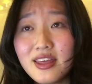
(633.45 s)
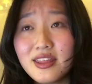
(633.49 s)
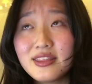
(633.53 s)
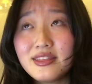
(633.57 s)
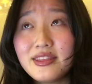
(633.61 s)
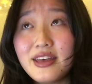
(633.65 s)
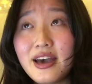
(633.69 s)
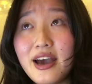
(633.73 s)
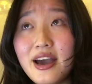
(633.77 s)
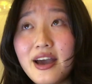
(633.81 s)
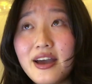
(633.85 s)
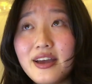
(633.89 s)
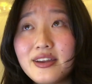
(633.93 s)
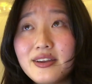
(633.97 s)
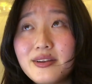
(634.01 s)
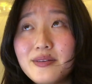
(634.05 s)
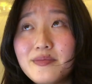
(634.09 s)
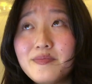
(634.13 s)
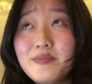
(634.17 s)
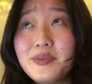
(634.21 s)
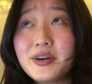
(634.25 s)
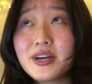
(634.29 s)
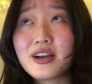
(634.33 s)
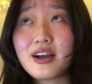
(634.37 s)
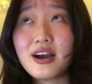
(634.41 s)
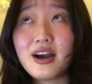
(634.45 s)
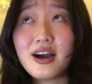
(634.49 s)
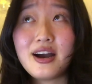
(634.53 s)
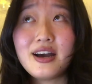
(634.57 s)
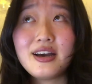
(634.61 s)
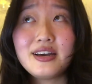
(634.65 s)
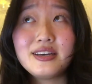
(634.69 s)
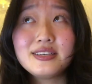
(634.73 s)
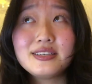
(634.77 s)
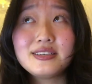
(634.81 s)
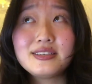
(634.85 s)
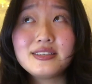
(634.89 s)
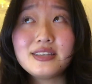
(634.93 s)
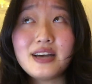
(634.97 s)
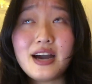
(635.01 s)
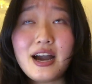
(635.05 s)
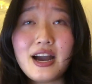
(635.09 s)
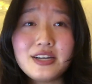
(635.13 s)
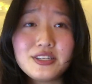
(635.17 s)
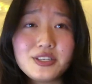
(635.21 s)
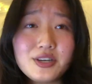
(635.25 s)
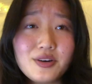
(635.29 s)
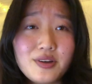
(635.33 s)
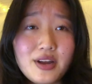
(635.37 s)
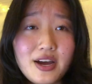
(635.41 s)
that because I
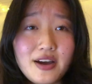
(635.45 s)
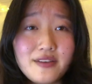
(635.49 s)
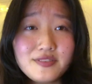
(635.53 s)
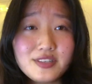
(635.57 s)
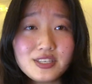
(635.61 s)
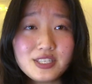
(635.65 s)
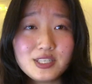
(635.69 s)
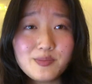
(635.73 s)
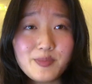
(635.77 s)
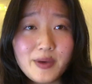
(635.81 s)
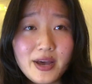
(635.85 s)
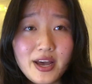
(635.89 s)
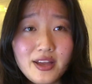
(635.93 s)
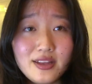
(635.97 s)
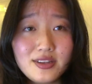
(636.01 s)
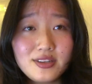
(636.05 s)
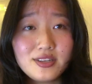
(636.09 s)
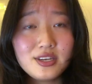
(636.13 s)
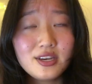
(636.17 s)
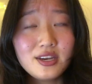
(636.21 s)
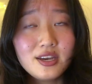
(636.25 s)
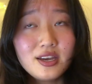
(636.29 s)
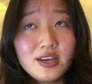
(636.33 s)
don't have to spend